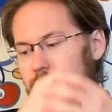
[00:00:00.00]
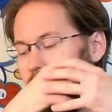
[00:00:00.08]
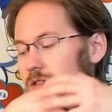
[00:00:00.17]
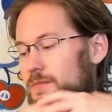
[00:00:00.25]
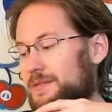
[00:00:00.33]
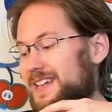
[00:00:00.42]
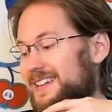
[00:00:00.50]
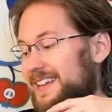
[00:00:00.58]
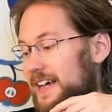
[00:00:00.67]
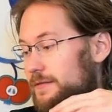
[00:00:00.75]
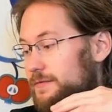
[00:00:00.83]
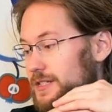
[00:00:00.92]
speed
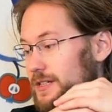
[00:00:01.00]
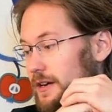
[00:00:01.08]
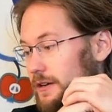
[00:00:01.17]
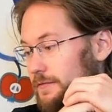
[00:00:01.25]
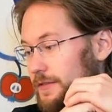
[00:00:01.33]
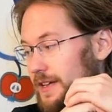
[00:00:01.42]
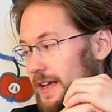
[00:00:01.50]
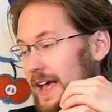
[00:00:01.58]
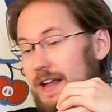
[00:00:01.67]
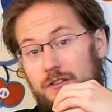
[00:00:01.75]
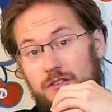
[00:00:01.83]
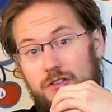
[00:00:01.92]
light photography
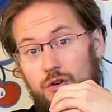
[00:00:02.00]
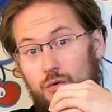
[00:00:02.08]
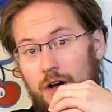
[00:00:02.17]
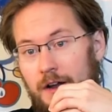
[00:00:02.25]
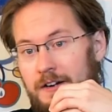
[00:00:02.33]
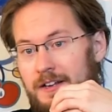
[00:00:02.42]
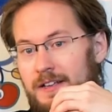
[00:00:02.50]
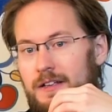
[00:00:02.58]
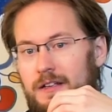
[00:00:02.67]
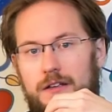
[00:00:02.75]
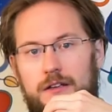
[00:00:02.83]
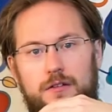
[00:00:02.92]
and so on.
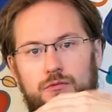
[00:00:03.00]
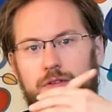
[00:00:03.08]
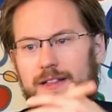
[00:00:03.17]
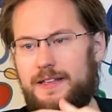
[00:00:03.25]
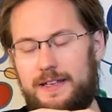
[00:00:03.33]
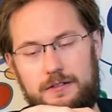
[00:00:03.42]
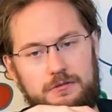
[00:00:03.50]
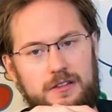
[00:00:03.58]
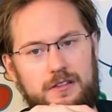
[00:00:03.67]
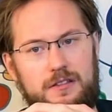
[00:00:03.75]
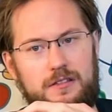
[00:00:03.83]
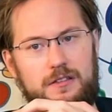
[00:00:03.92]
Really
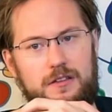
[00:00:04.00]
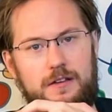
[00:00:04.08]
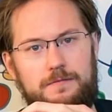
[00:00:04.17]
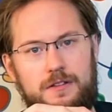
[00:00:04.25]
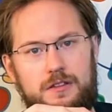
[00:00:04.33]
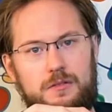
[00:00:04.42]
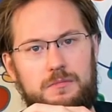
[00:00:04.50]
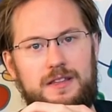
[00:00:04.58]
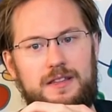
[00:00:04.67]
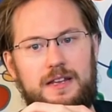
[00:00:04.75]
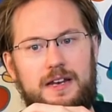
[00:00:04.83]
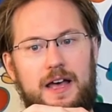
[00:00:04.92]
interesting stuff, and
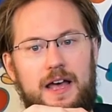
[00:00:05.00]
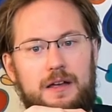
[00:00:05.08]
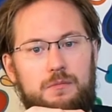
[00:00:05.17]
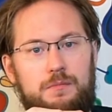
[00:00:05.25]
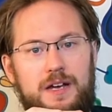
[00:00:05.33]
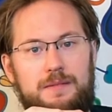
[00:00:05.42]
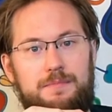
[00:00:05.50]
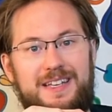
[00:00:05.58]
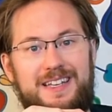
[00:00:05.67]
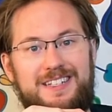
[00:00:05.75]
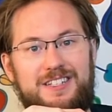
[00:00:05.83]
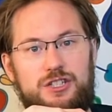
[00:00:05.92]
something that I might be
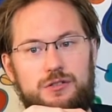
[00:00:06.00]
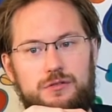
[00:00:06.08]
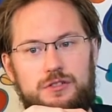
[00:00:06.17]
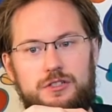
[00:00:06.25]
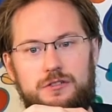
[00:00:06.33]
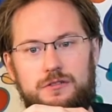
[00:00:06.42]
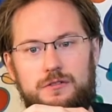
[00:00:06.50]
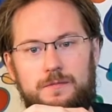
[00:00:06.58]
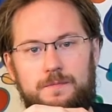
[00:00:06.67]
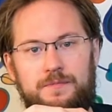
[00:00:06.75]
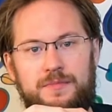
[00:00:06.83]
into to